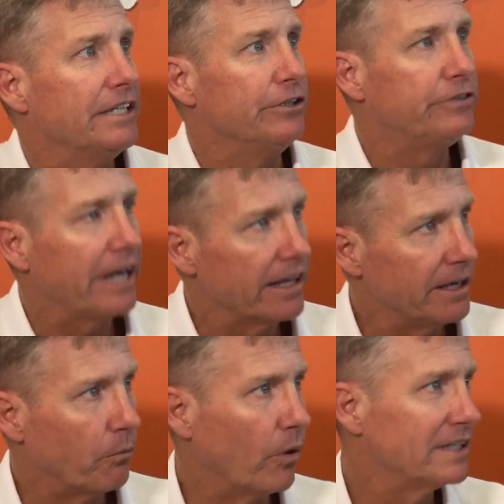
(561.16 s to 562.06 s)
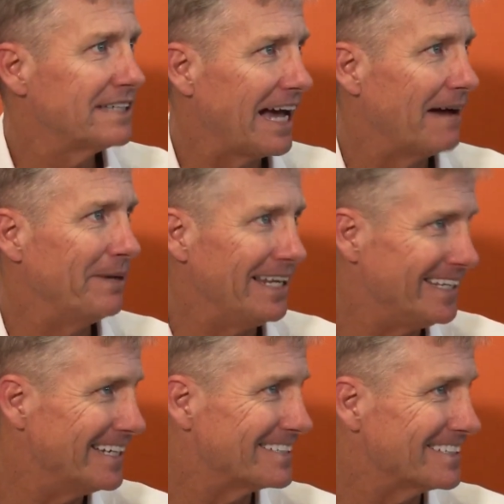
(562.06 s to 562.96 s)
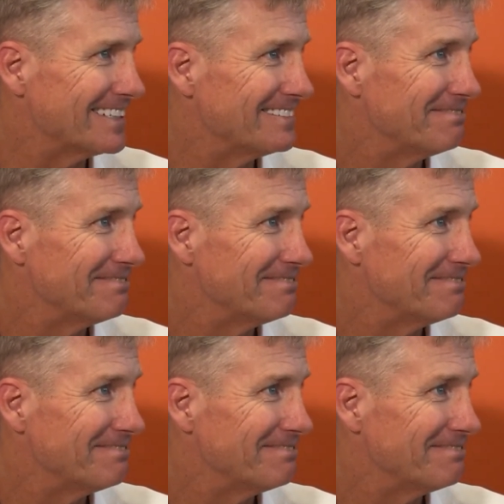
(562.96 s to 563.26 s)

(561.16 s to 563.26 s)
you tell him one time and he gets it.